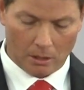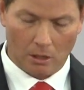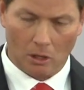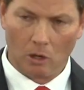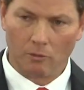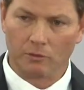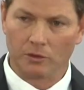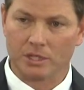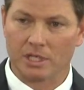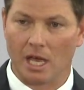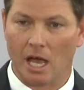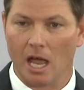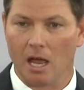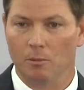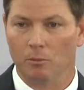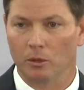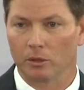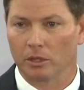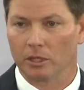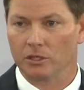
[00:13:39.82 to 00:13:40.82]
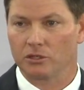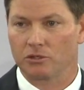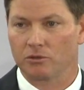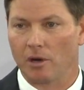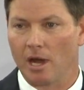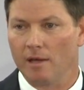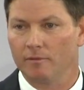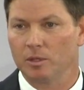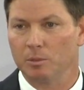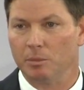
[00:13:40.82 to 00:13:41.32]
Over time, we're going to
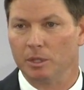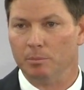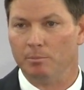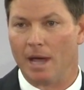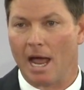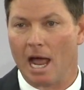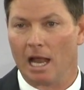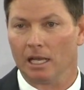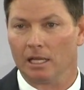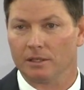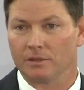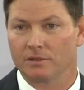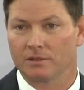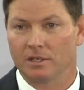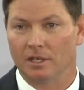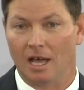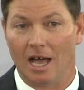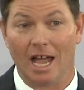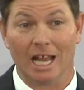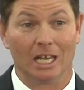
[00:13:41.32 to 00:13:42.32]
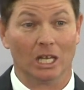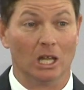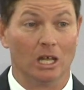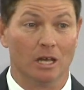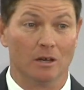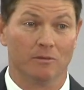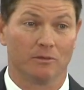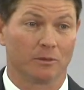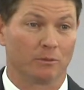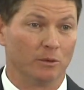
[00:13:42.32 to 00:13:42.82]
strive to be balanced. I
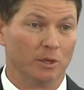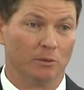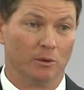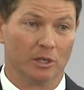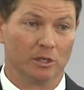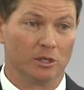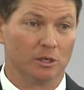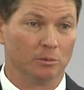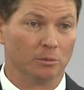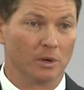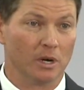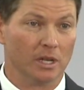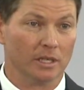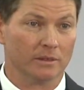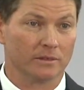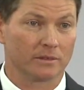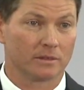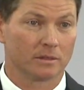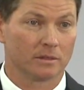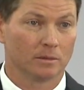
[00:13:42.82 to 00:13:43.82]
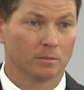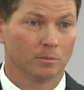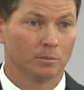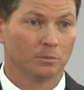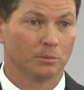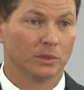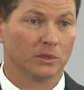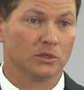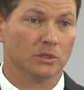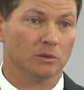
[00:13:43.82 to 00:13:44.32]
love 3-run home runs,
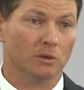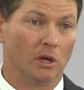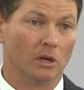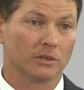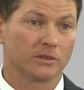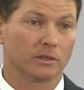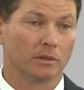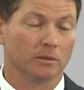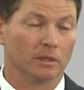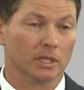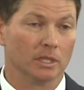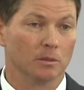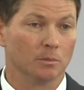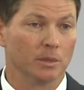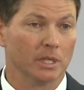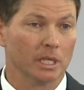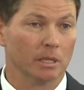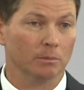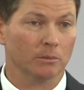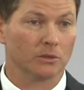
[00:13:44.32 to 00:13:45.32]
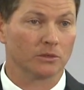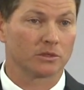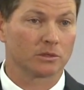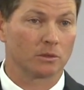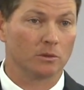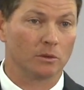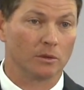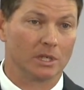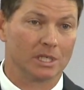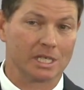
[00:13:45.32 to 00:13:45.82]
but you also need to be able to
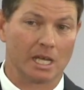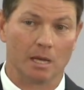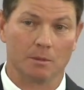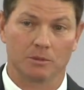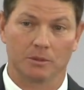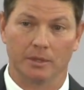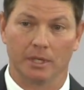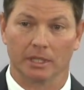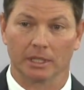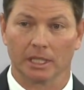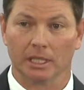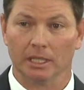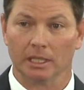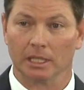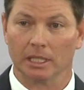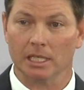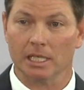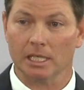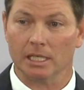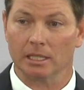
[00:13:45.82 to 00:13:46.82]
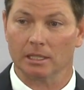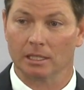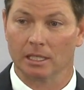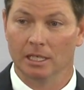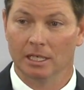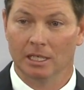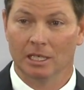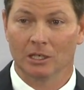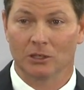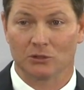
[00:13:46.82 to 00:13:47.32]
score at times without getting a hit,
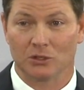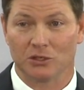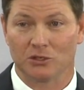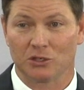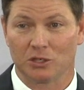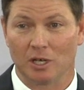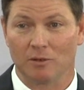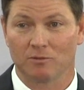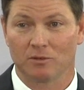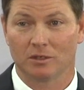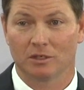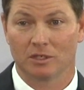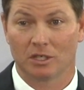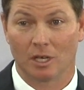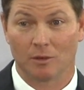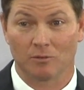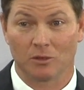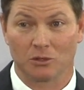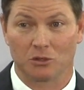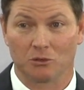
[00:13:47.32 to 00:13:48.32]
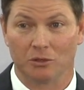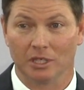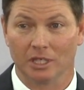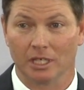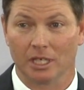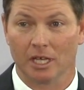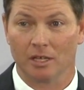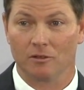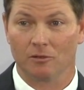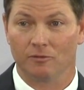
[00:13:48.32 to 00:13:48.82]
because it's tough to string
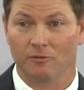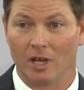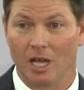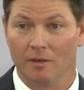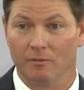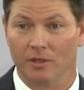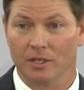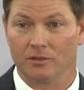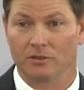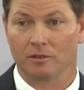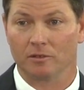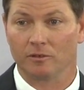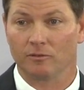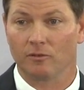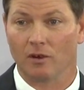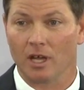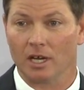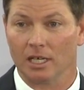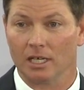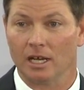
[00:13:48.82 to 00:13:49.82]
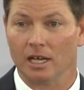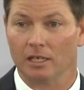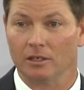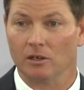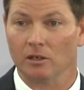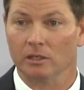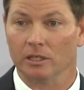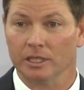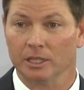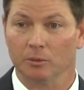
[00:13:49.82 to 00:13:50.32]
together 5 hits on a Friday night in
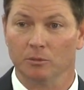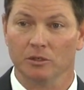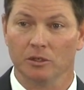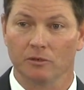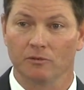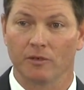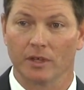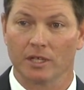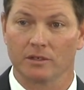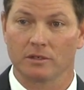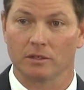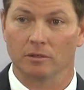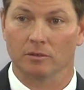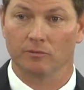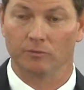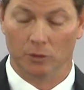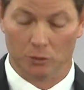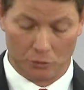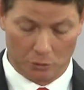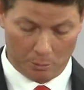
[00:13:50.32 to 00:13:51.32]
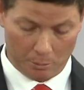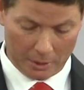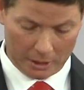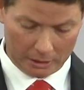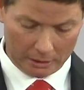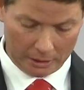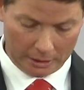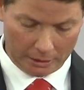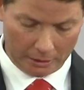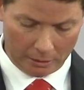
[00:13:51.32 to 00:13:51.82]
our league when you're facing a future
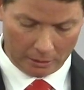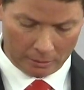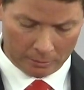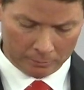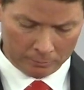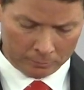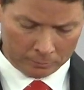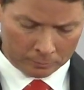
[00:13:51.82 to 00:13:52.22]
big leaguer.